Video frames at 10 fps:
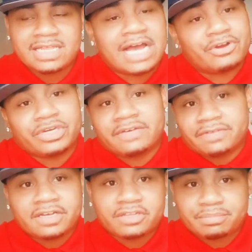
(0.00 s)
now you're
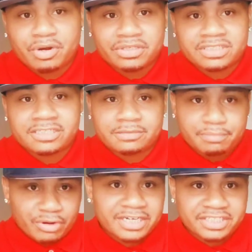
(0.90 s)
giving the other person an
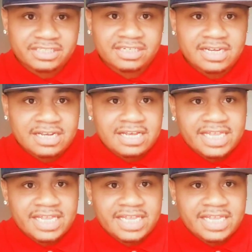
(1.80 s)
impression